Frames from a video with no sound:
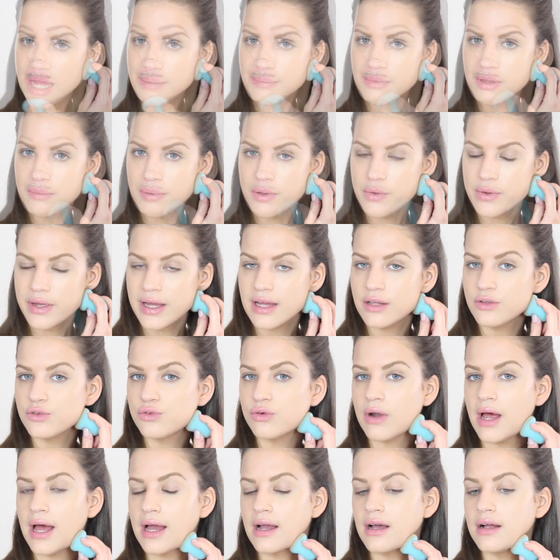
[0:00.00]
and maybe you can
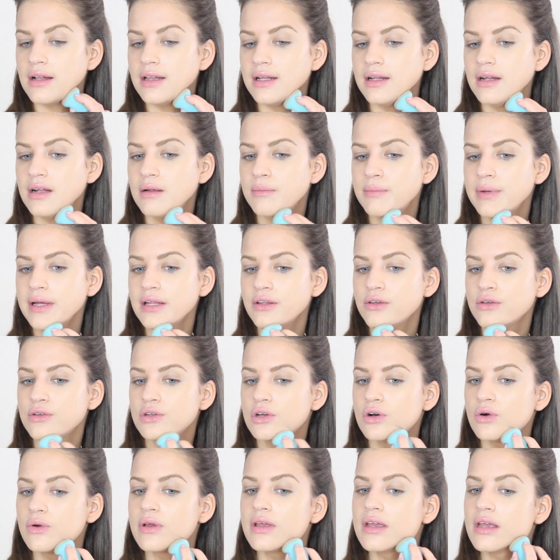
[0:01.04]
drag a little bit, you
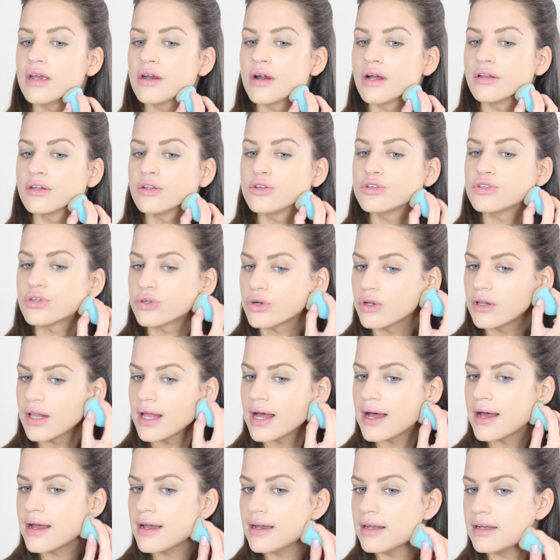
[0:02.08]
know, here on the
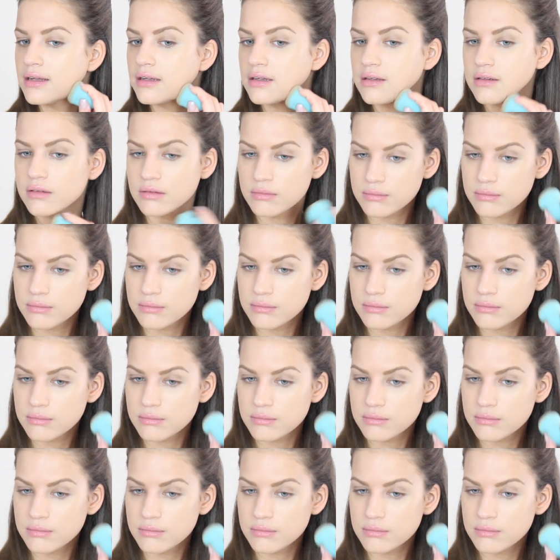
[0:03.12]
jawline.